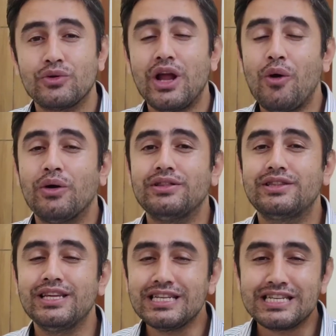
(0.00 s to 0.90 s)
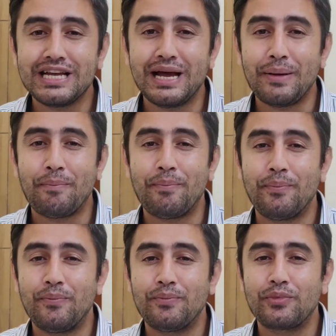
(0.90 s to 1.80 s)
now this
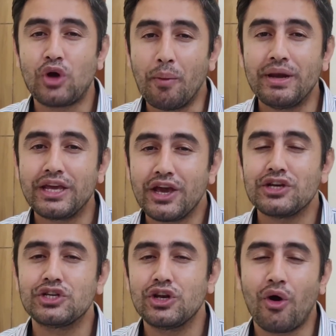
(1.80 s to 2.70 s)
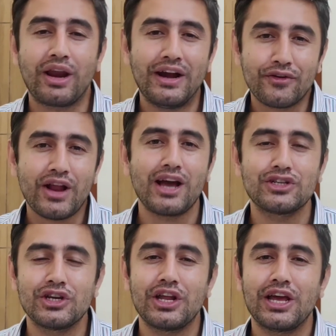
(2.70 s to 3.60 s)
communication or
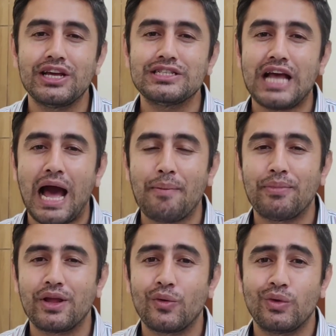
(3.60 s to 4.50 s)
interaction is happening